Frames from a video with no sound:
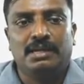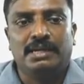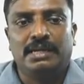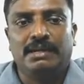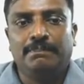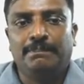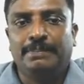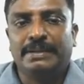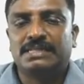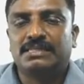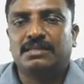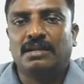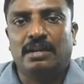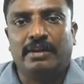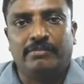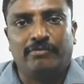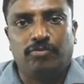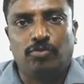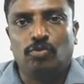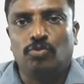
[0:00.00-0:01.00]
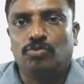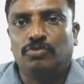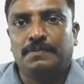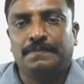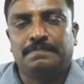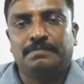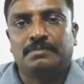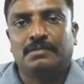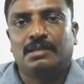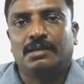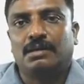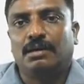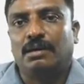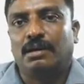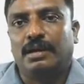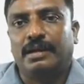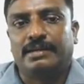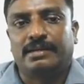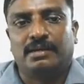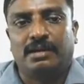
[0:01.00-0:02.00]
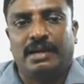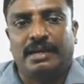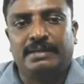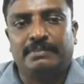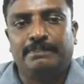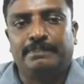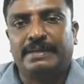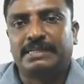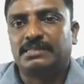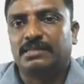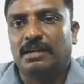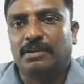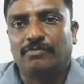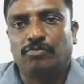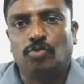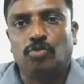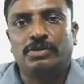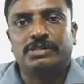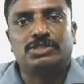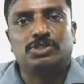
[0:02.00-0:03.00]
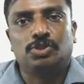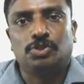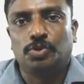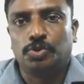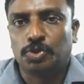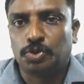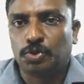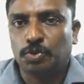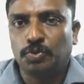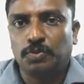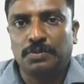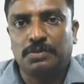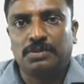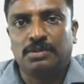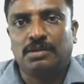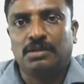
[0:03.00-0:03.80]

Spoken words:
In pixel info, like IM pixel info is used to